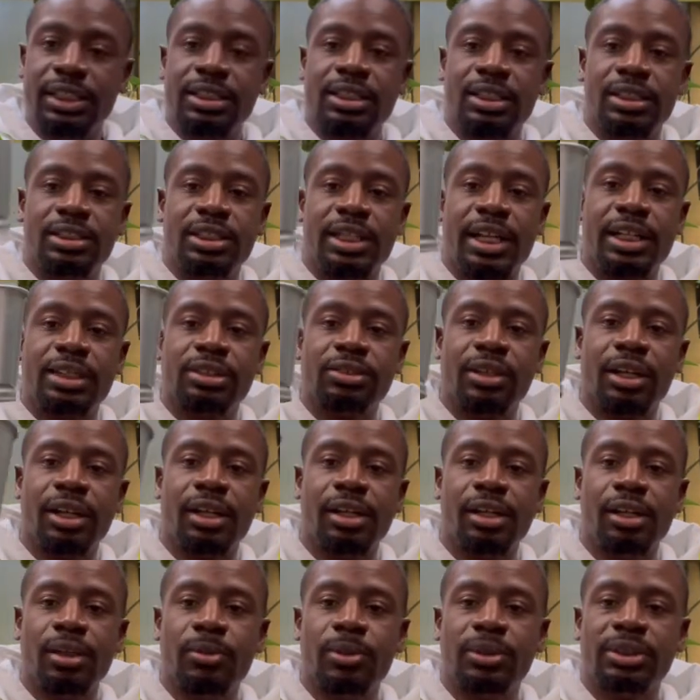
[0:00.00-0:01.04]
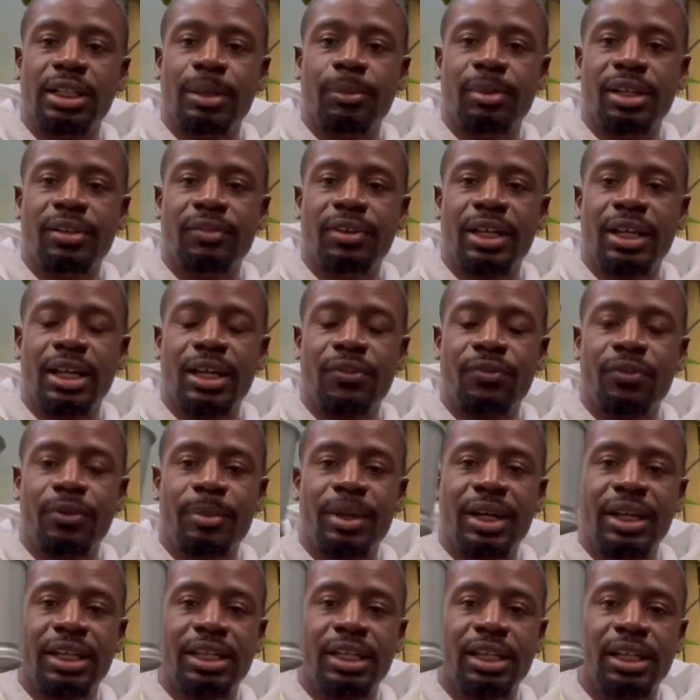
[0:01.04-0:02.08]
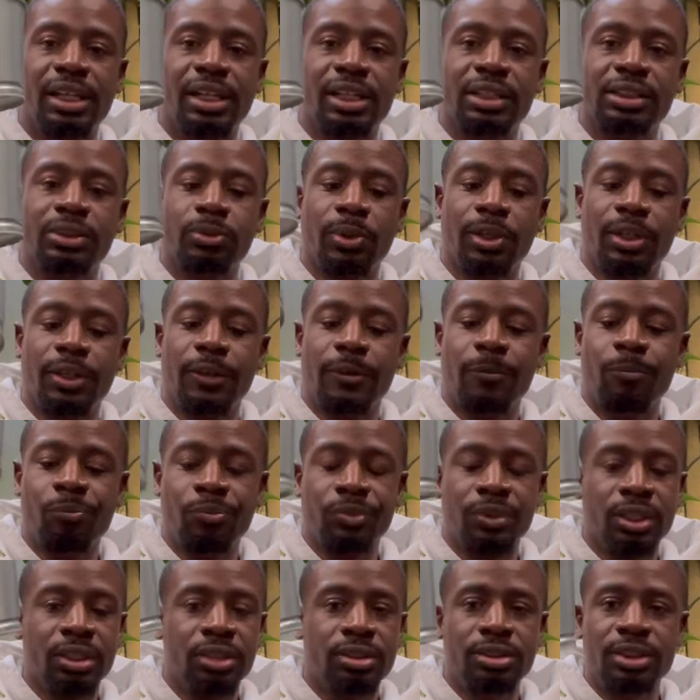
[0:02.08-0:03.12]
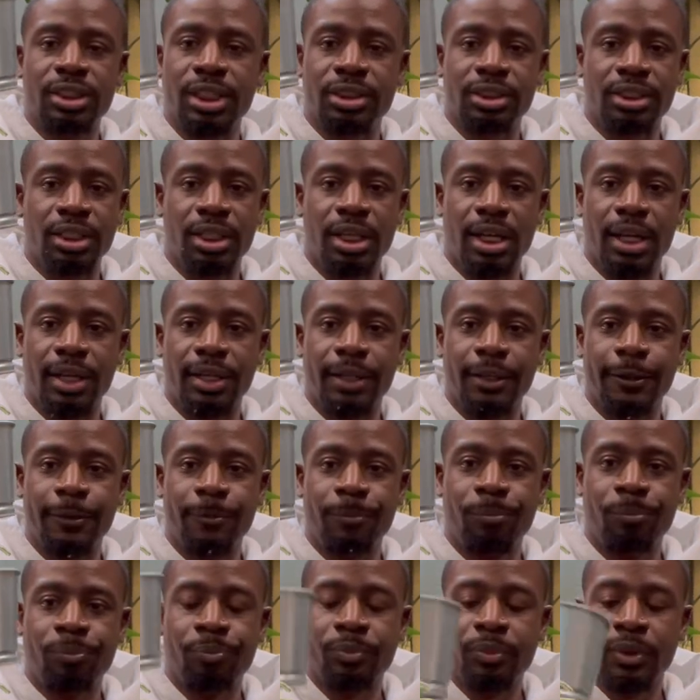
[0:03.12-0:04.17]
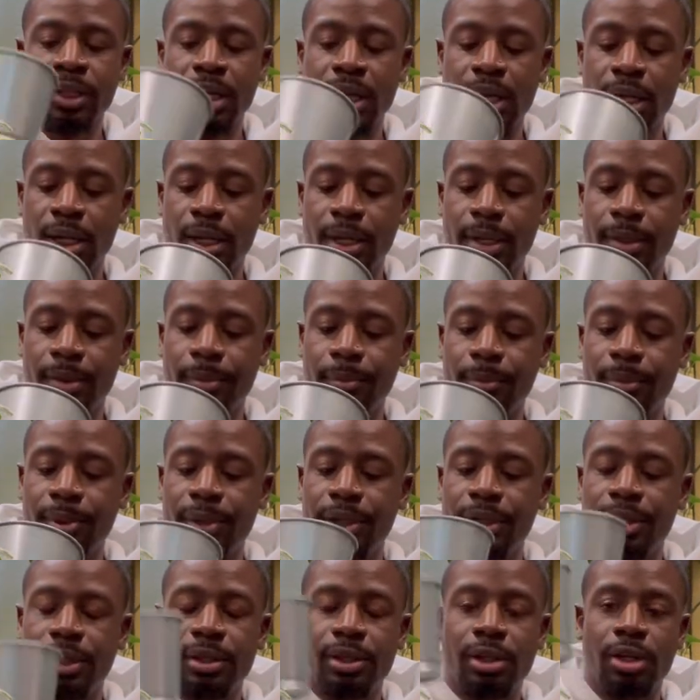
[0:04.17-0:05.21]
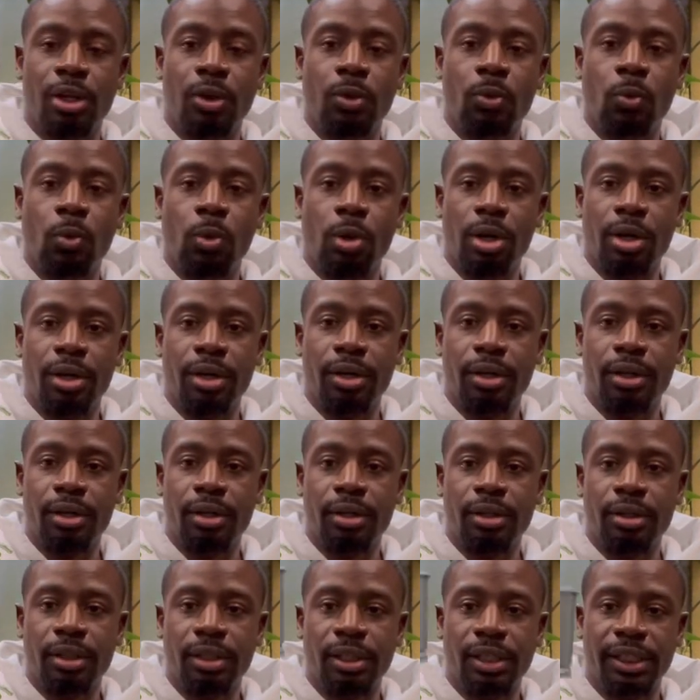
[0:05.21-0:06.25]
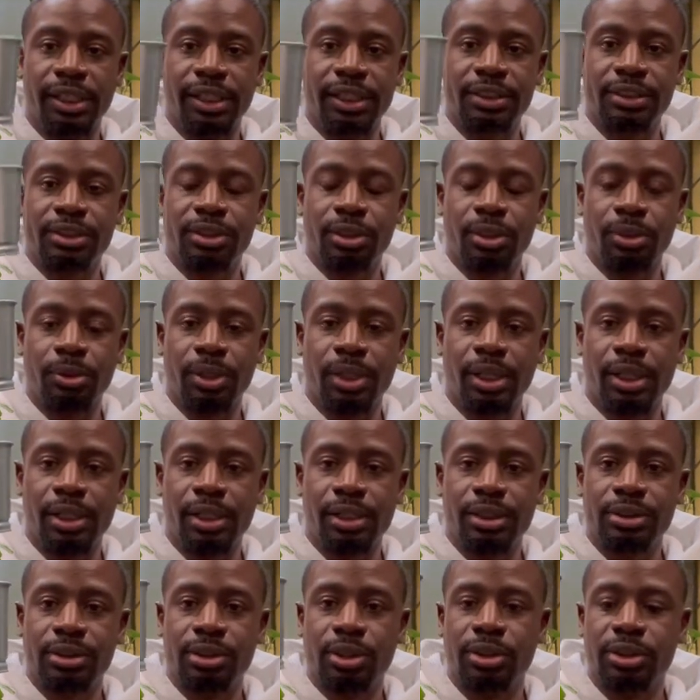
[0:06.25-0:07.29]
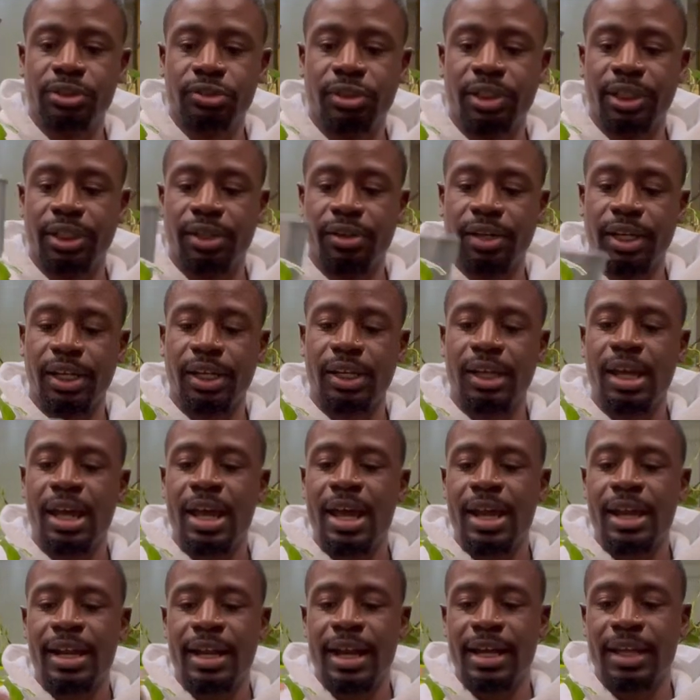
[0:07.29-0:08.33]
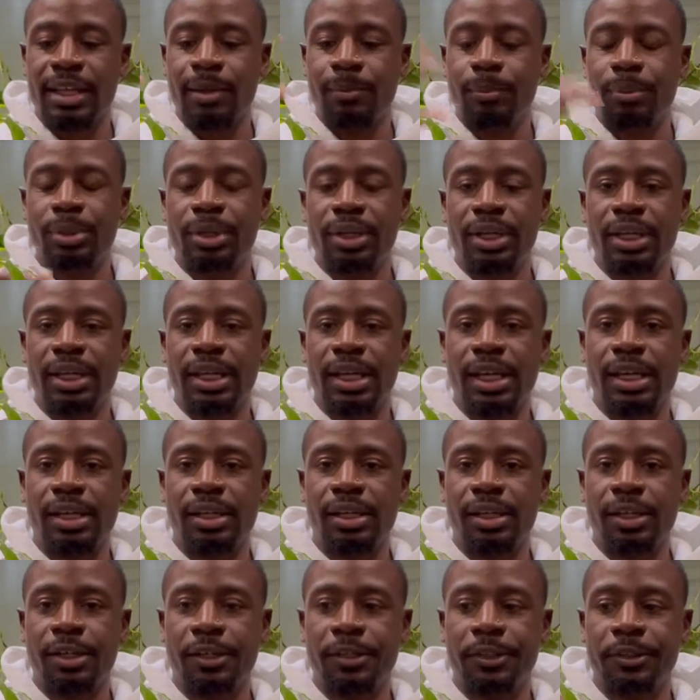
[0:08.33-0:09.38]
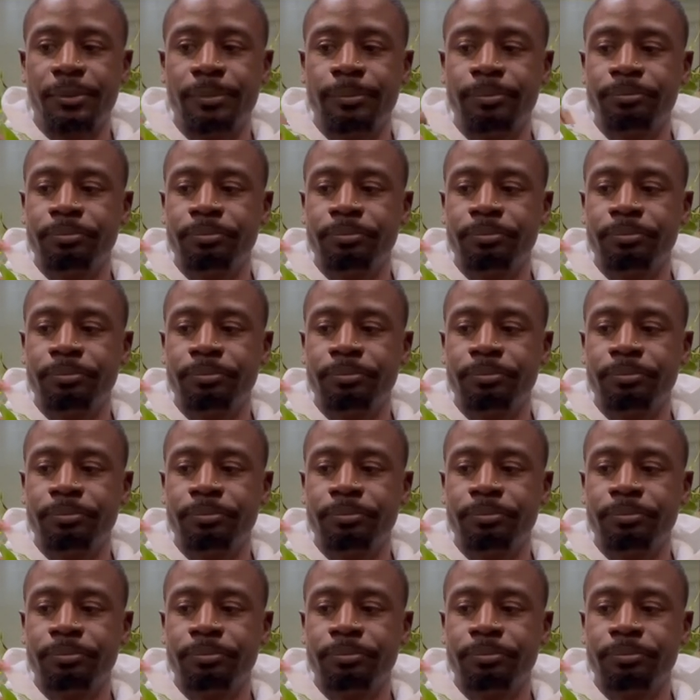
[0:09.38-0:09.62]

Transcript: containers right here, which I believe I got from IKEA as well, just $1. But no water leaks through here, so it's really great that I can put it in here,